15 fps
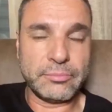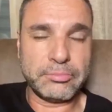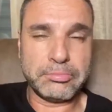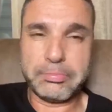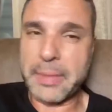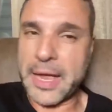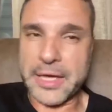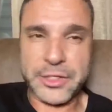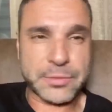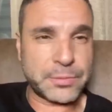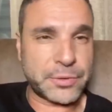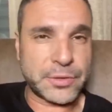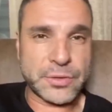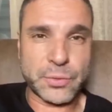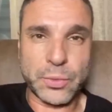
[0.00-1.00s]

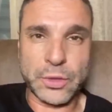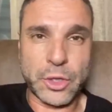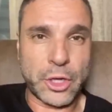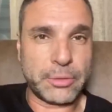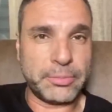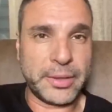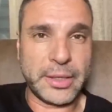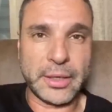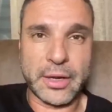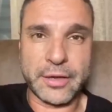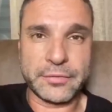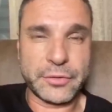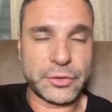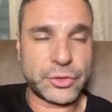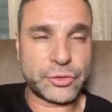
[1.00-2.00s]
Passports will not be
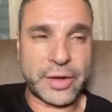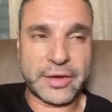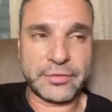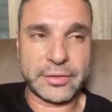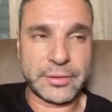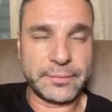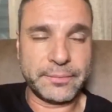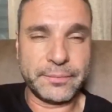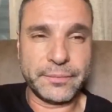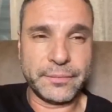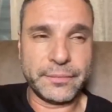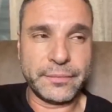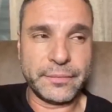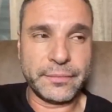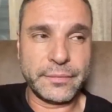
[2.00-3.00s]
enough to travel.
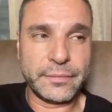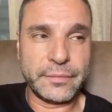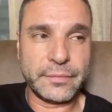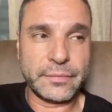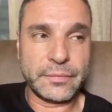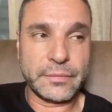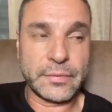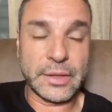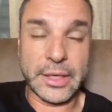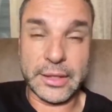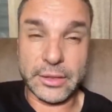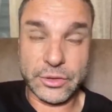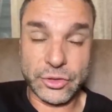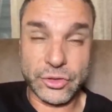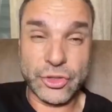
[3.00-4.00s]

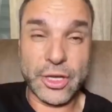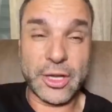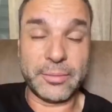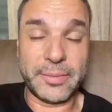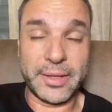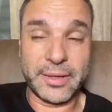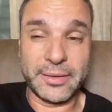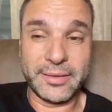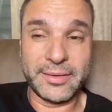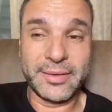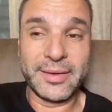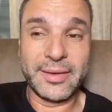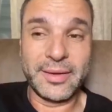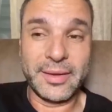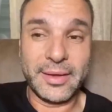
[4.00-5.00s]
Ladies and gentlemen,
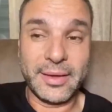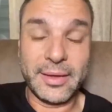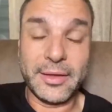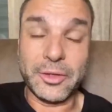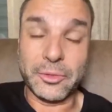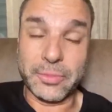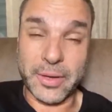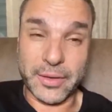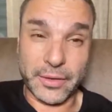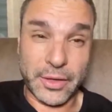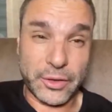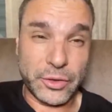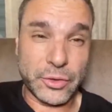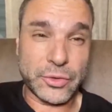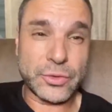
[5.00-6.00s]
you better
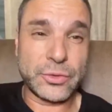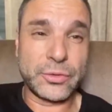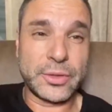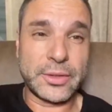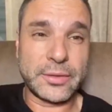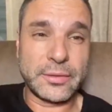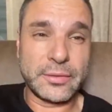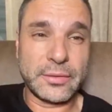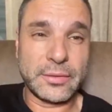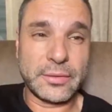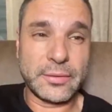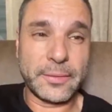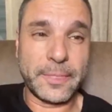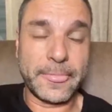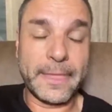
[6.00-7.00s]
get used to it.
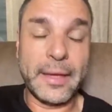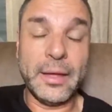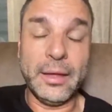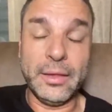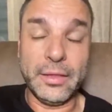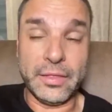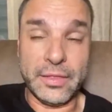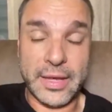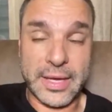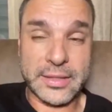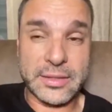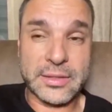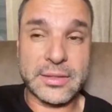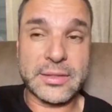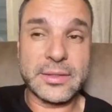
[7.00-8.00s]

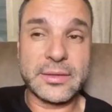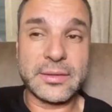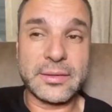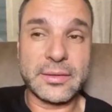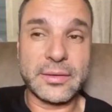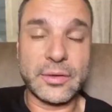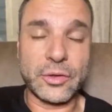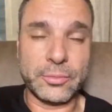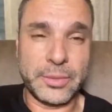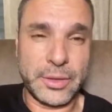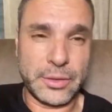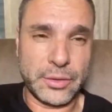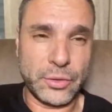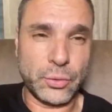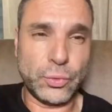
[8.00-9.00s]
That's going to be
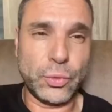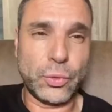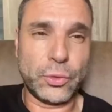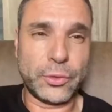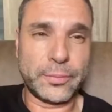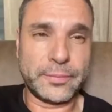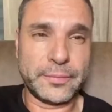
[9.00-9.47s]
the new norm.